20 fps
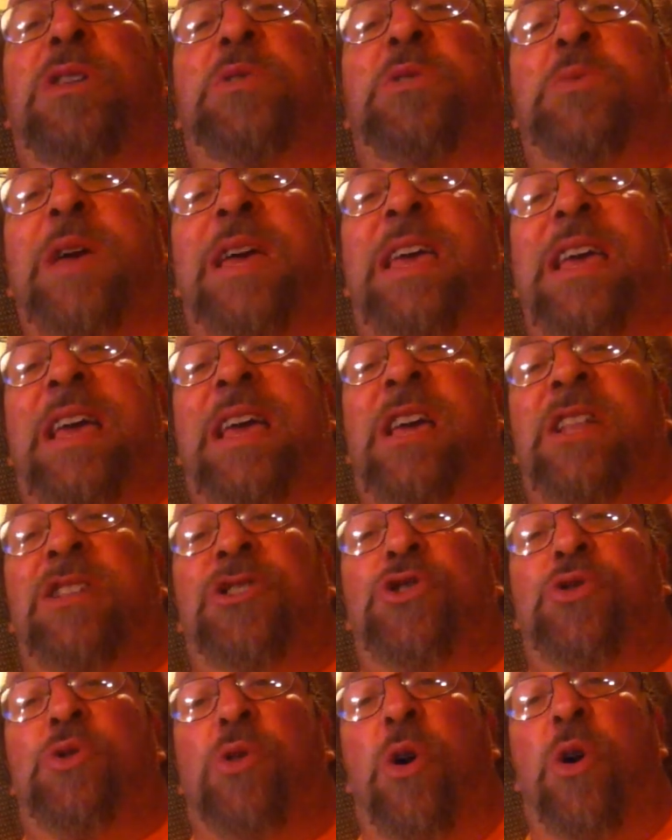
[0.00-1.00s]
Once we can
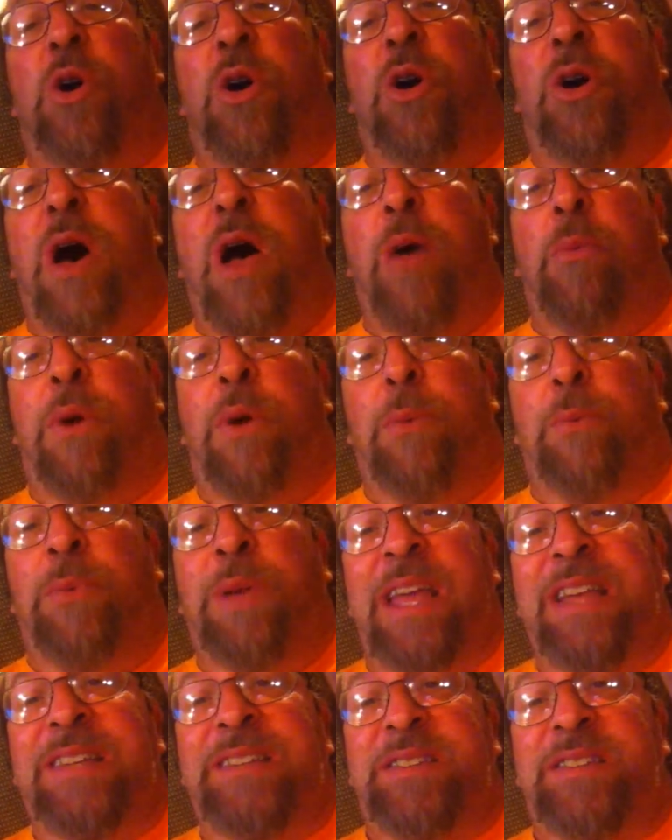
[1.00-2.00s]
control what
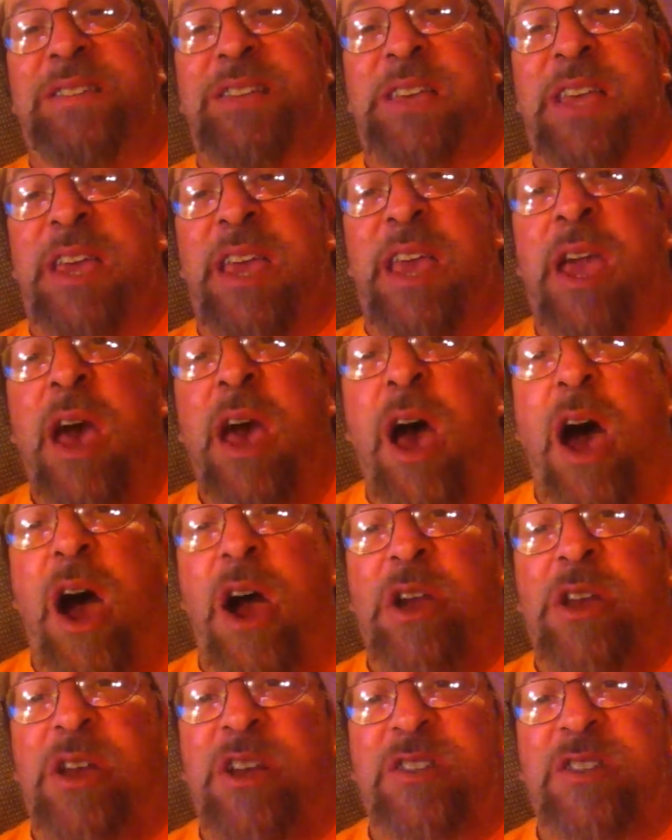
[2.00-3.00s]
we see,
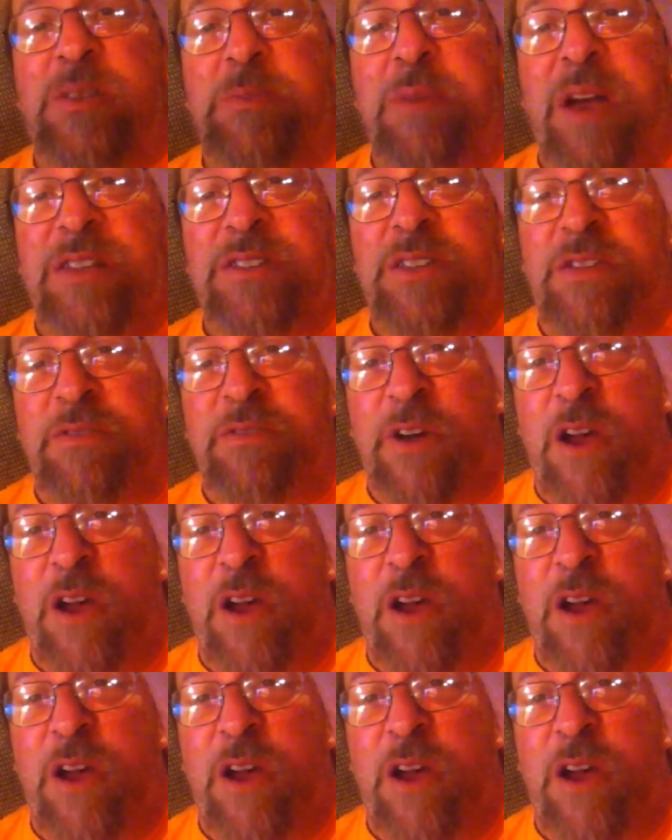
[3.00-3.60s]
our customized